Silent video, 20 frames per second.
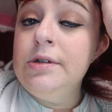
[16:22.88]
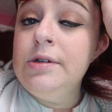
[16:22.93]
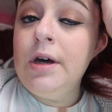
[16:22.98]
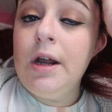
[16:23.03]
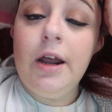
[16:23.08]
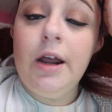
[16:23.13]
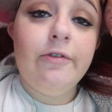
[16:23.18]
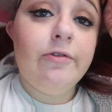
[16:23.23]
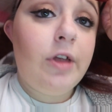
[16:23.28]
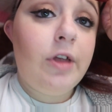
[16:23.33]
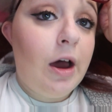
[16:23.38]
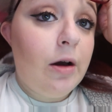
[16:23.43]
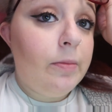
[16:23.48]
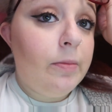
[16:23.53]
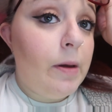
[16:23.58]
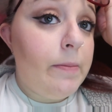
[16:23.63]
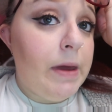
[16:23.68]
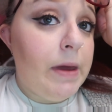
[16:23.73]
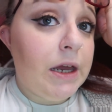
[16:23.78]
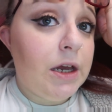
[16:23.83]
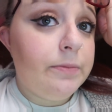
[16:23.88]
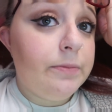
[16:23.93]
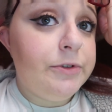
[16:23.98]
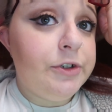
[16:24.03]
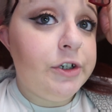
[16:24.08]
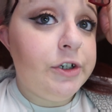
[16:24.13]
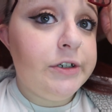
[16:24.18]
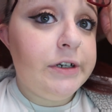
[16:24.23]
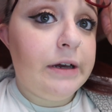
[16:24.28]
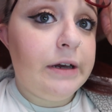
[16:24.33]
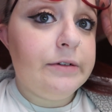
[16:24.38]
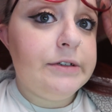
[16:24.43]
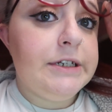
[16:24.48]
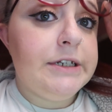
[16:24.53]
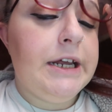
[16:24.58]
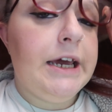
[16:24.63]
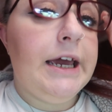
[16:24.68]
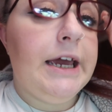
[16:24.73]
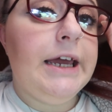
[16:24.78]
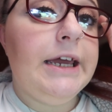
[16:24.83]
I love how my makeup turned out
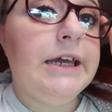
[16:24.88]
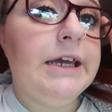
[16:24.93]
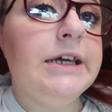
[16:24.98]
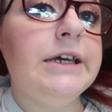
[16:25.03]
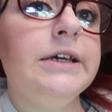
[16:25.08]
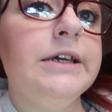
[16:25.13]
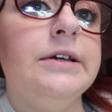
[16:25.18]
today.